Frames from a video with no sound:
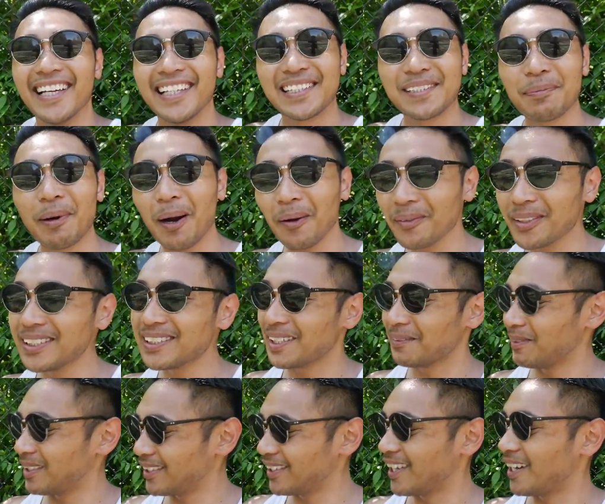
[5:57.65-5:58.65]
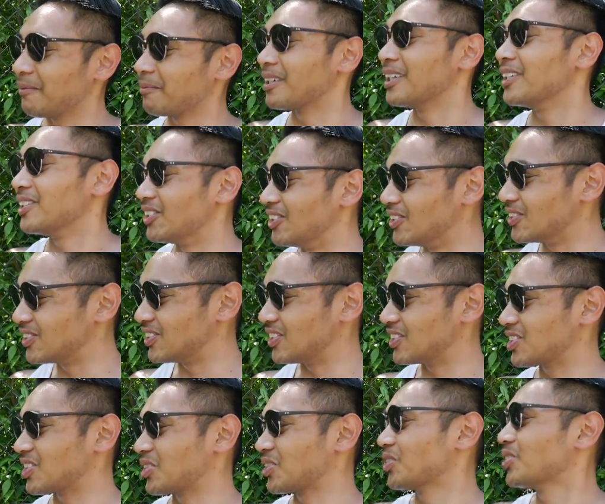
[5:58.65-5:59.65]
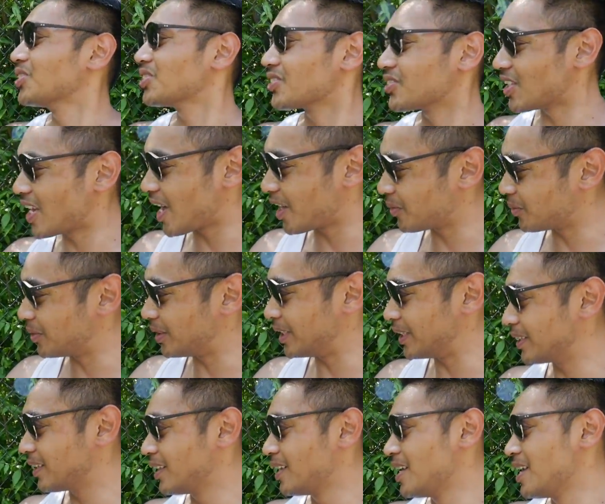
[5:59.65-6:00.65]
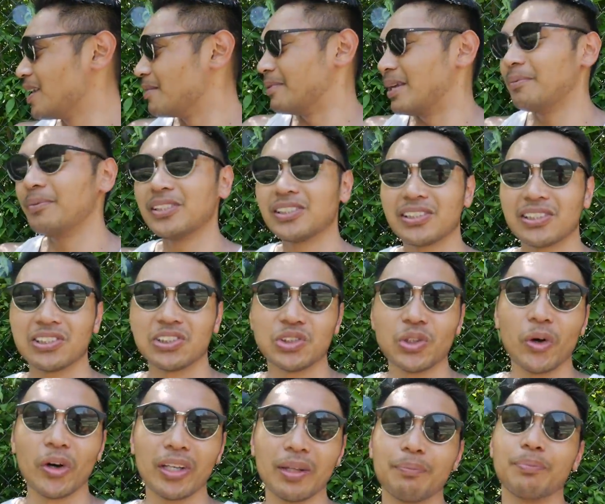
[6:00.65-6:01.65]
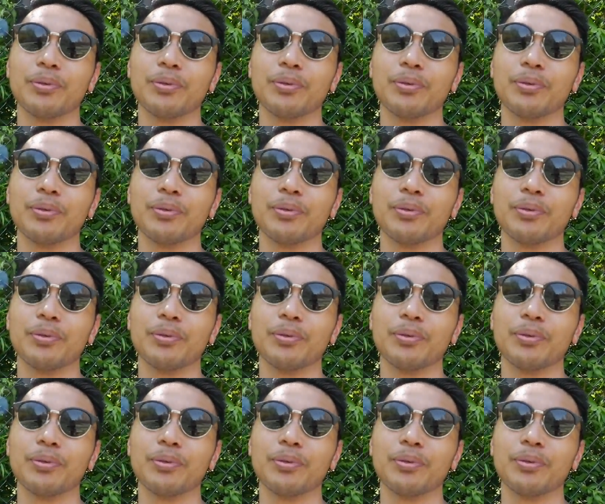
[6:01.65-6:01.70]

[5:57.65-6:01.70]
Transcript: It's probably something that I'm going to use to just cruise around with, maybe just enjoy the